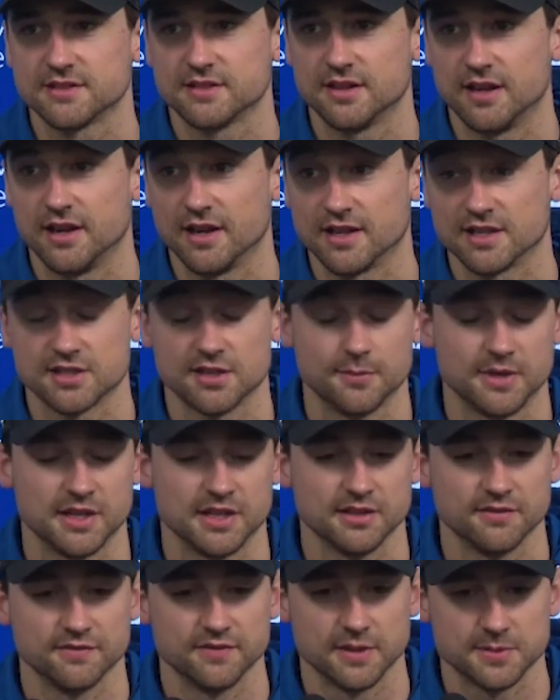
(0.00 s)
I guess I've been
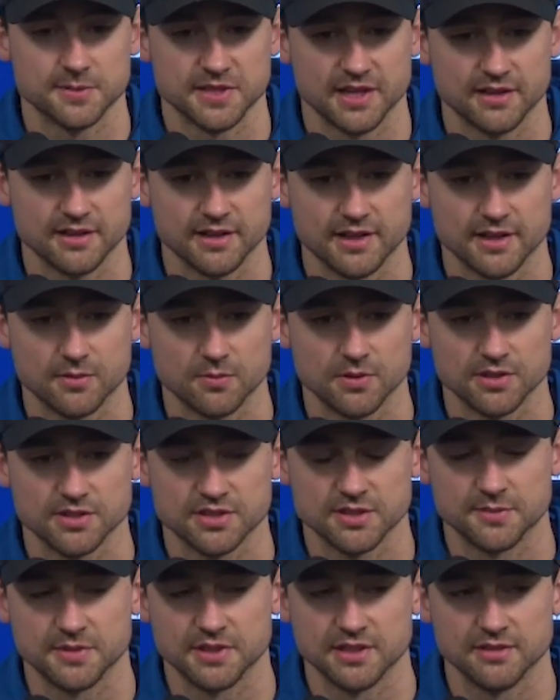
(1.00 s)
on the flip side of that, where
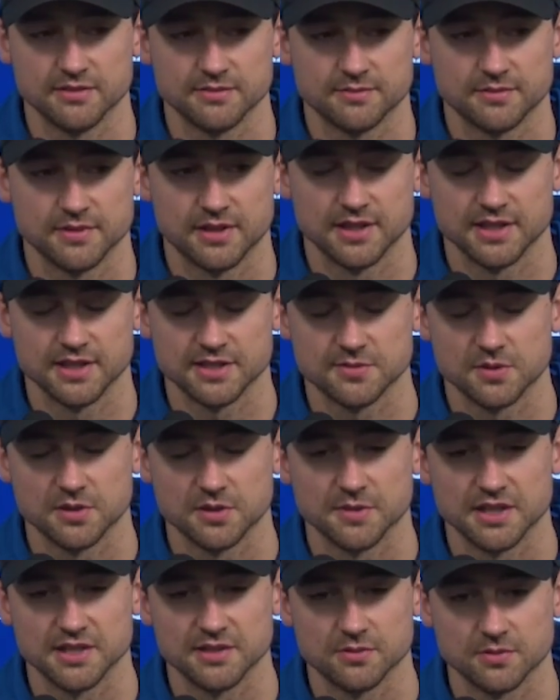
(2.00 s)
somebody I guess run
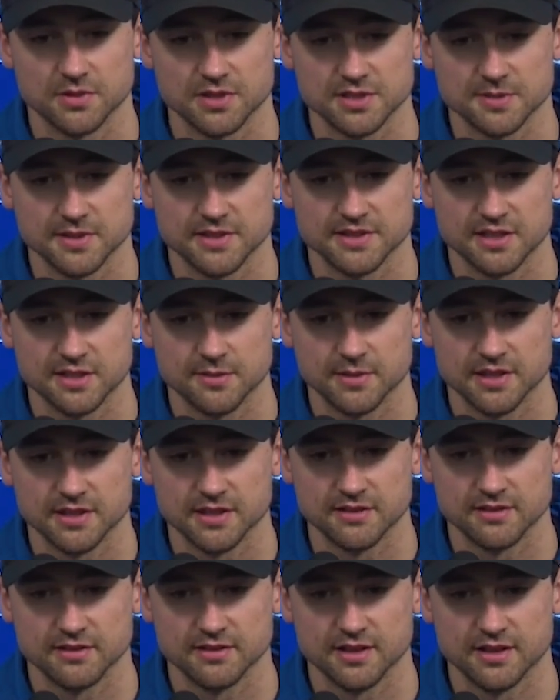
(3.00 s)
my runs my teammate,
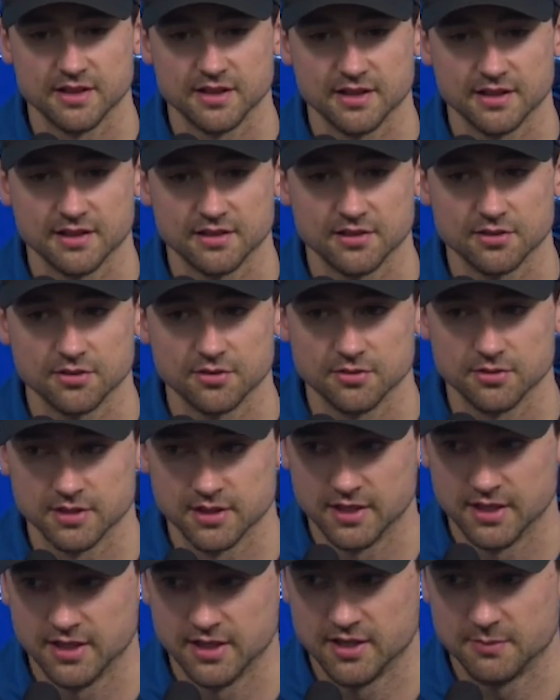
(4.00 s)
and, and I got to go
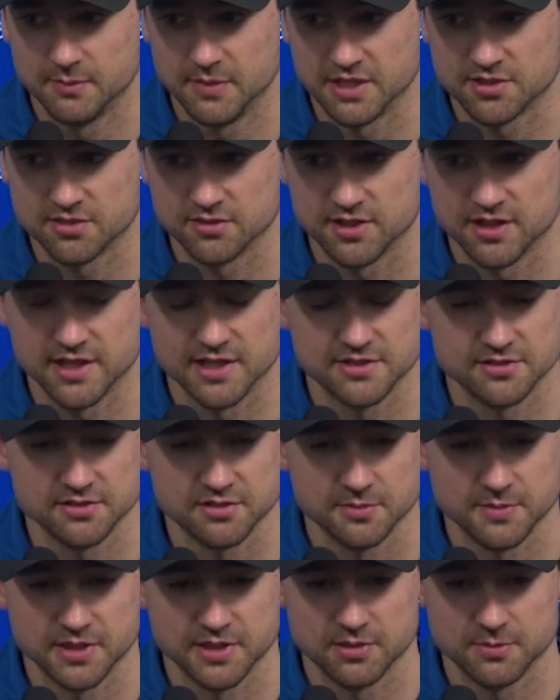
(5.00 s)
make sure they answer
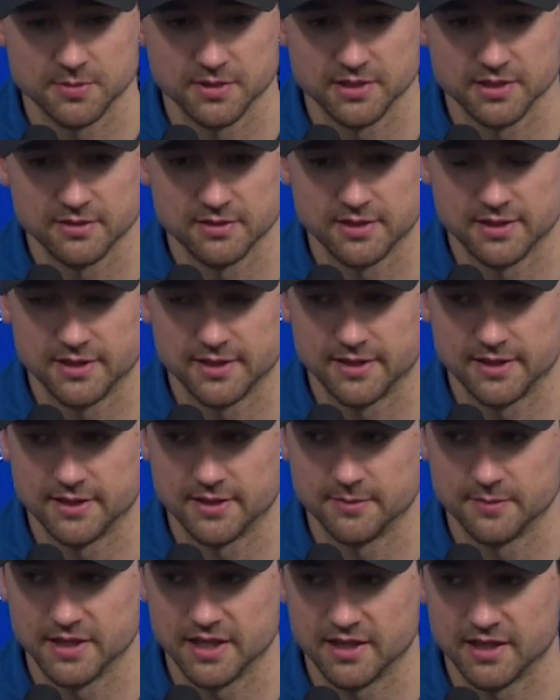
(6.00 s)
the bell. But
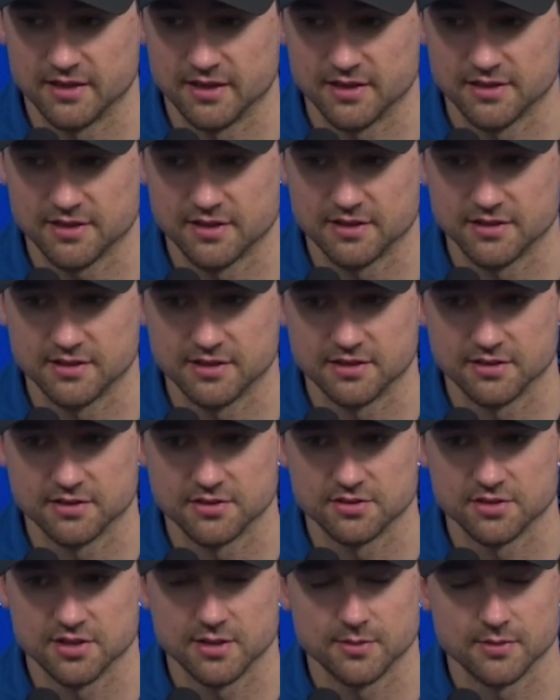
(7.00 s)
um, yeah, I thought he did a
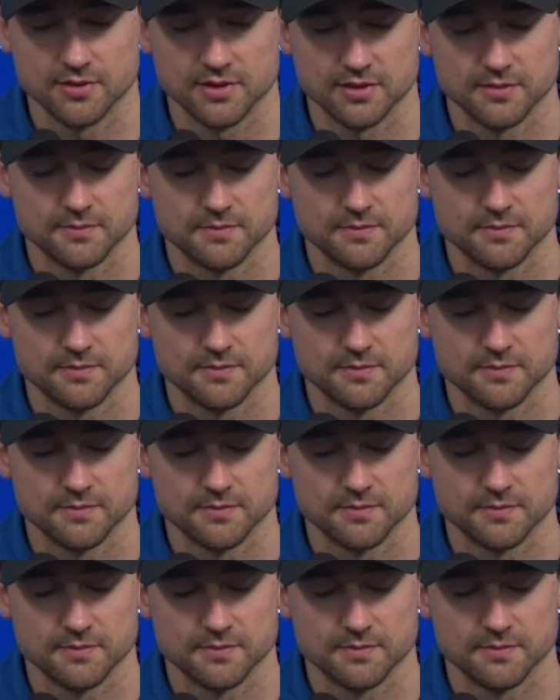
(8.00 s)
good job with it.